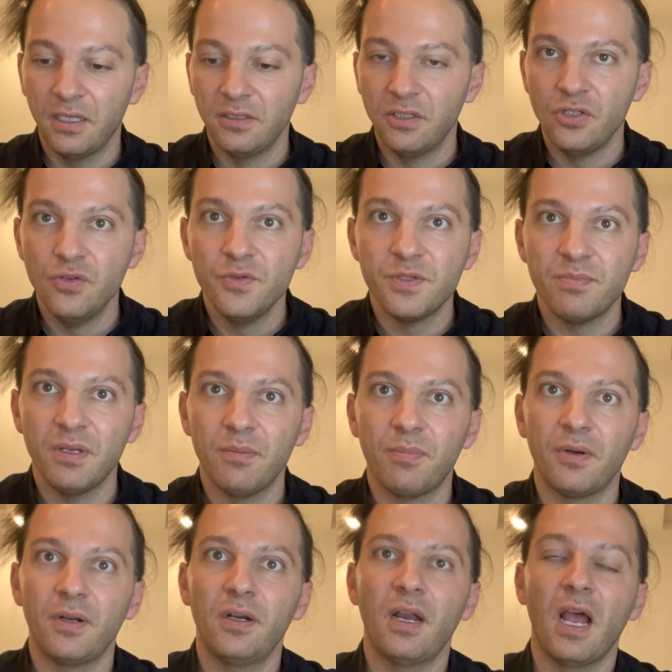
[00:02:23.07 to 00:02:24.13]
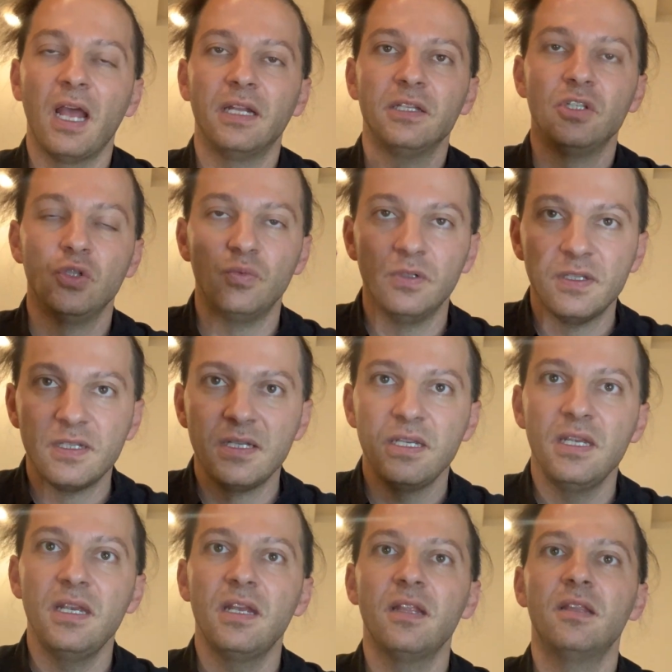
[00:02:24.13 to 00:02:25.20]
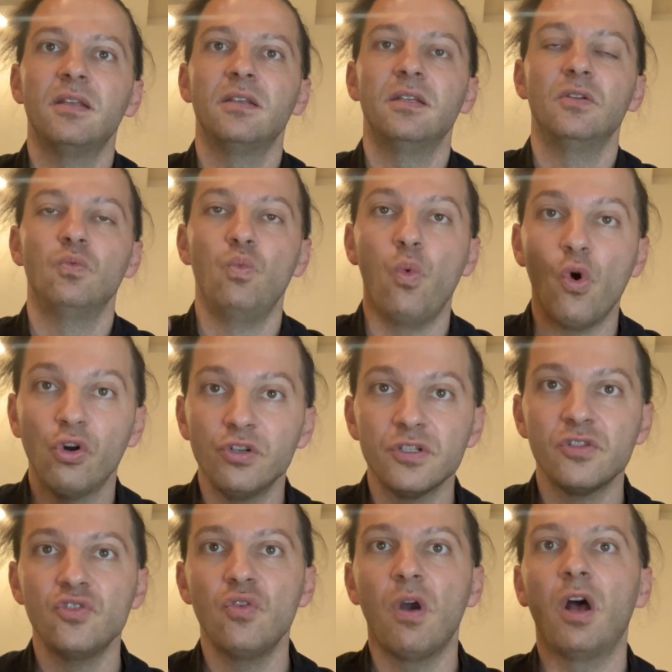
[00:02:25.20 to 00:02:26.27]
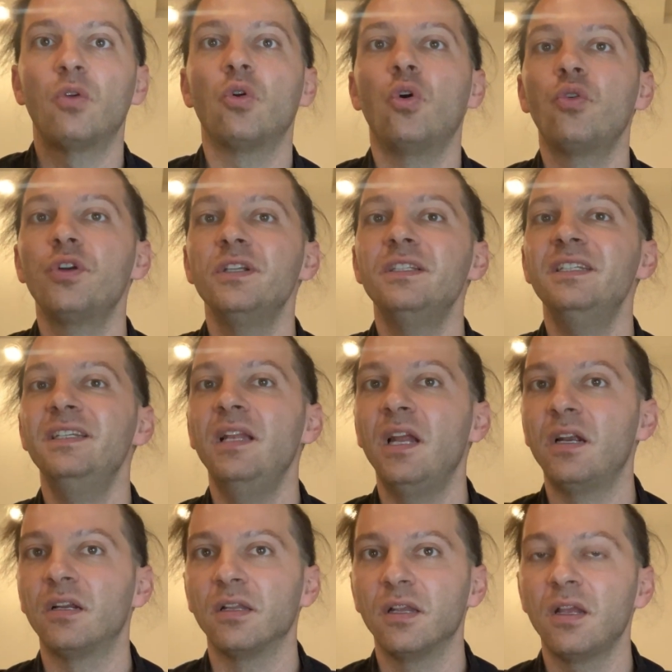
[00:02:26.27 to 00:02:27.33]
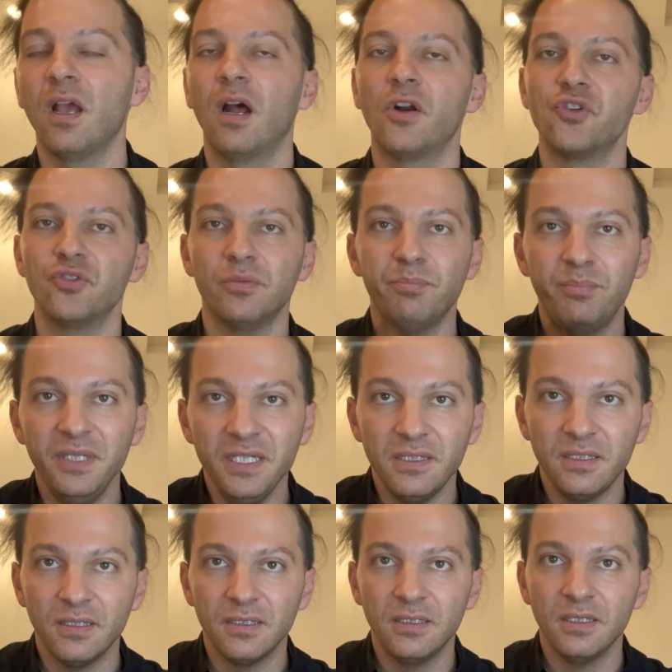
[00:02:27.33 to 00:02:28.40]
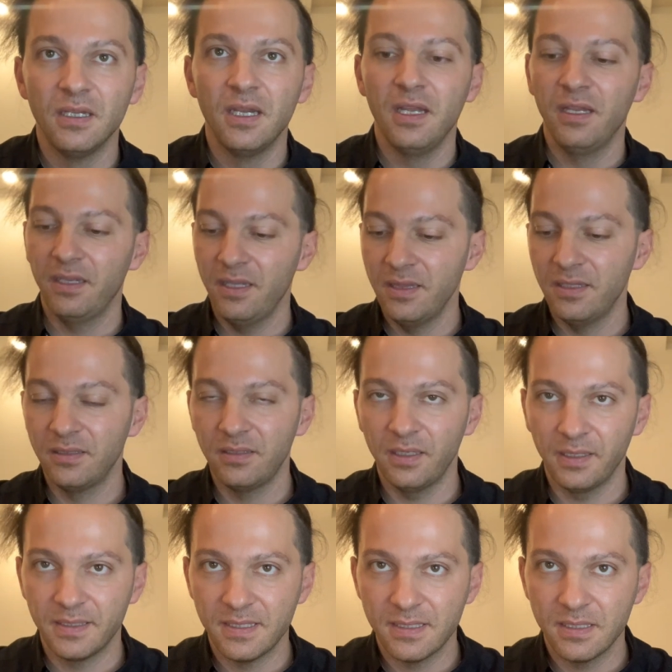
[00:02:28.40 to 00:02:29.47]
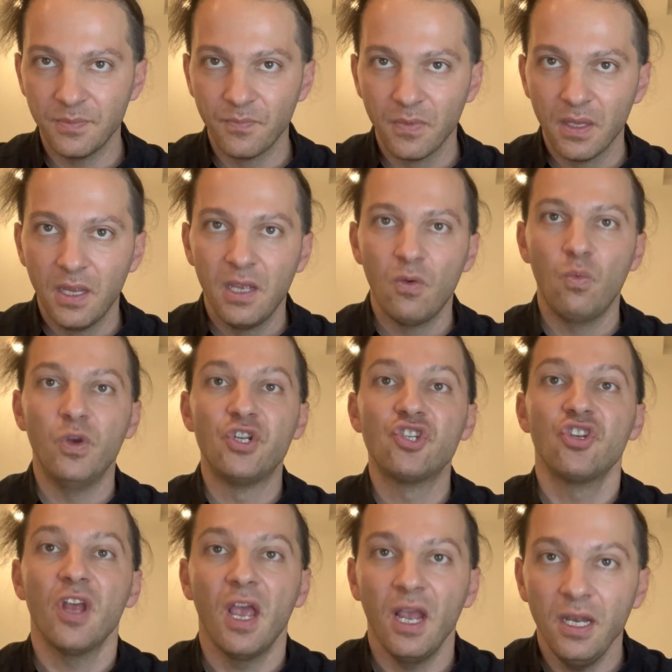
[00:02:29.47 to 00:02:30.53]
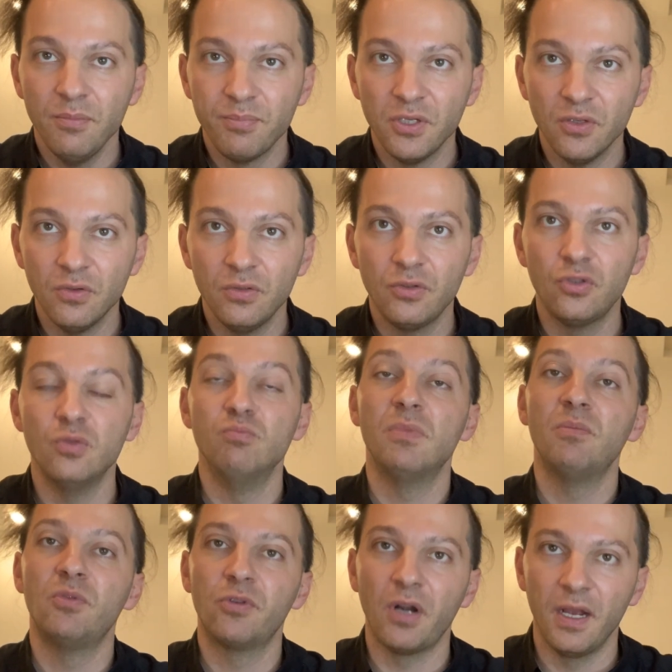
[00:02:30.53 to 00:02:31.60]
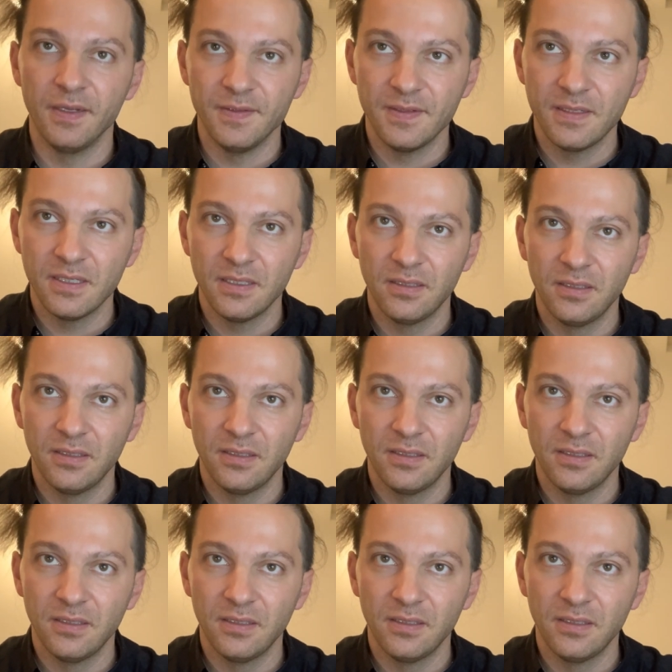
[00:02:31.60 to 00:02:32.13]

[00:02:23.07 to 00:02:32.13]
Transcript: the newspaper, and you will see the words you are already learning are repeated in the text, which help you to memorize